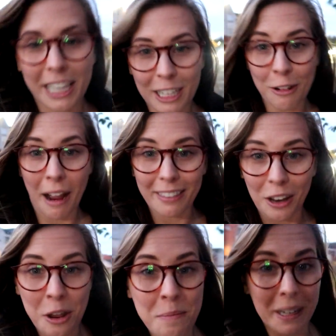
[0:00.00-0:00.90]
gonna crack
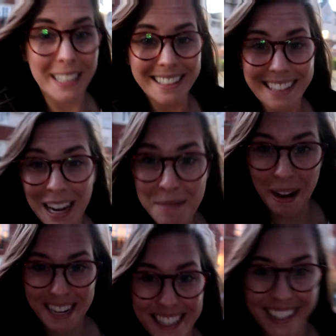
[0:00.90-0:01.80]
that open and
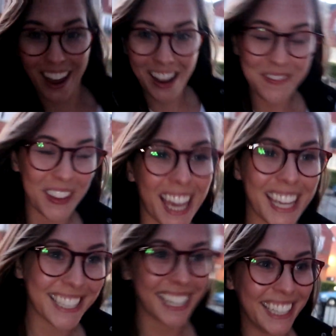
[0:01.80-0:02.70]
celebrate tonight
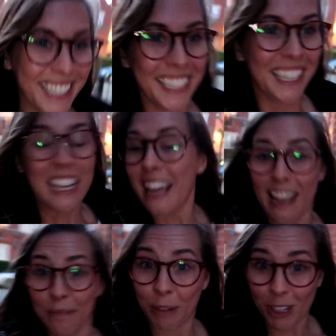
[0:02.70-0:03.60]
because
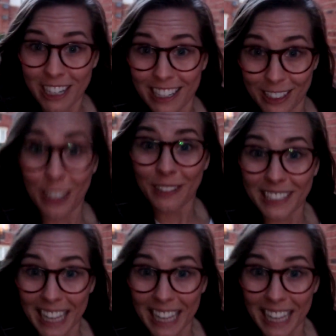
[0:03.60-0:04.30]
it bloody deserves